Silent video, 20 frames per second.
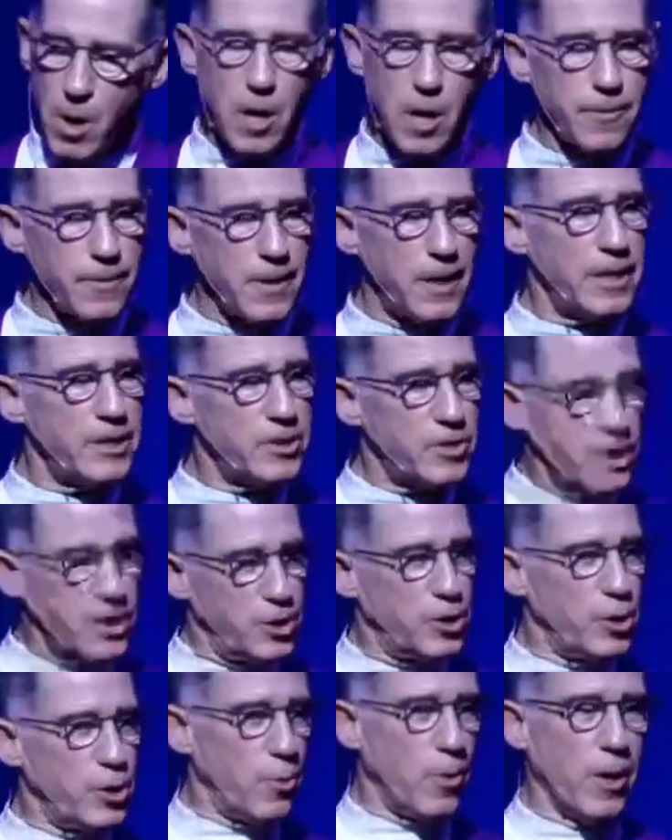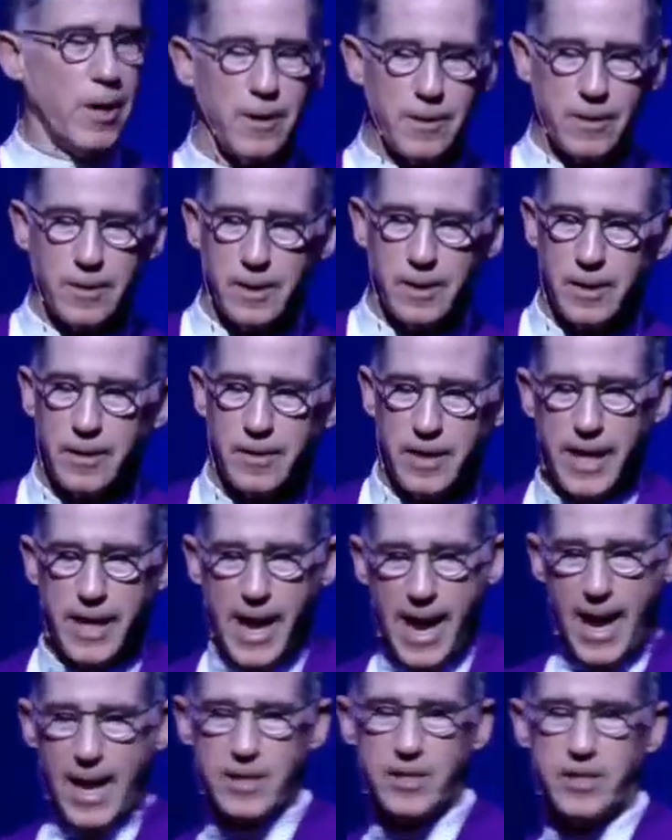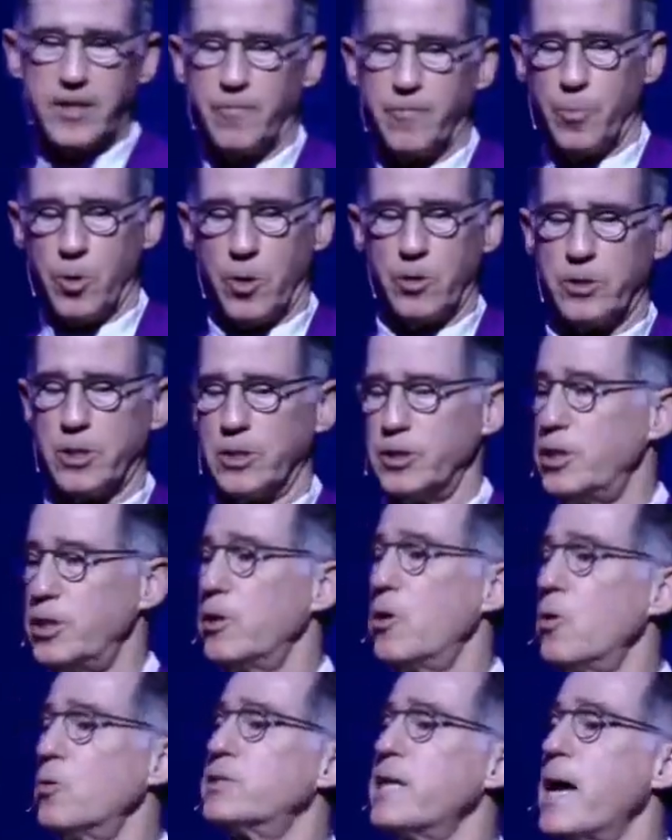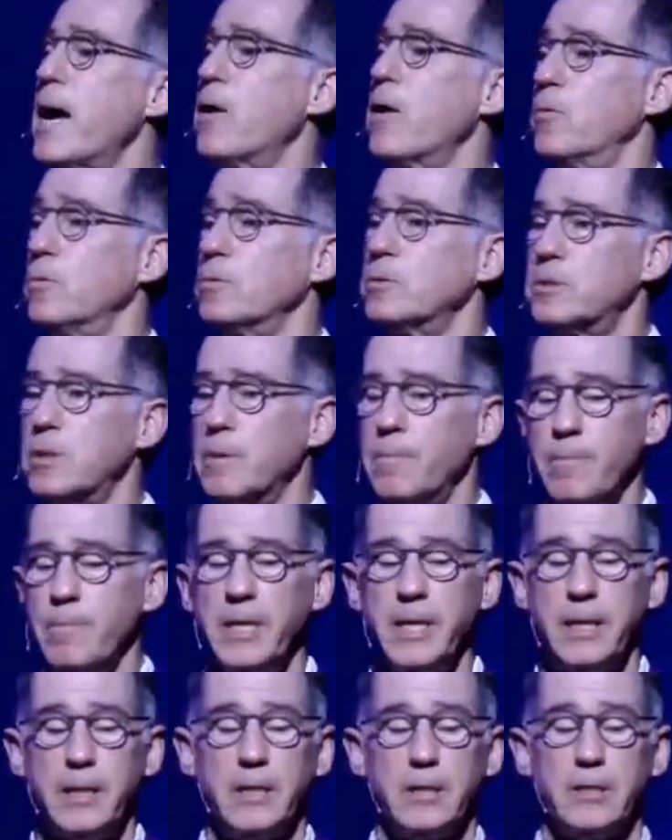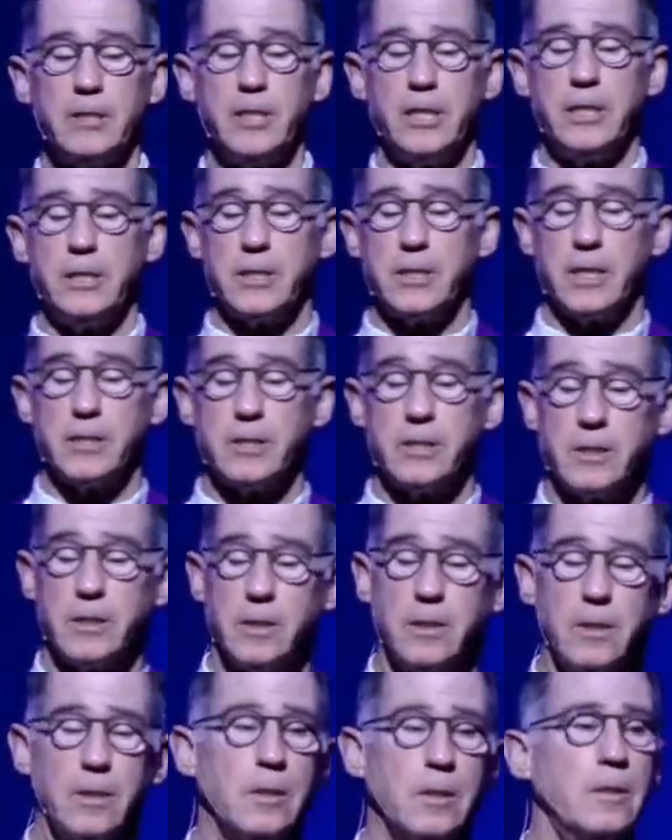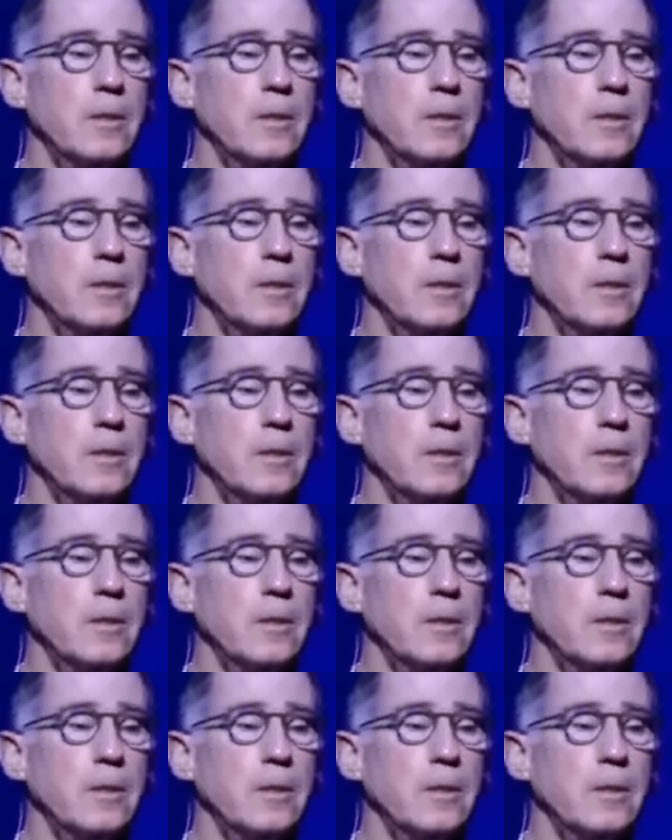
Martha is the doer, the active person. She goes out to meet Jesus.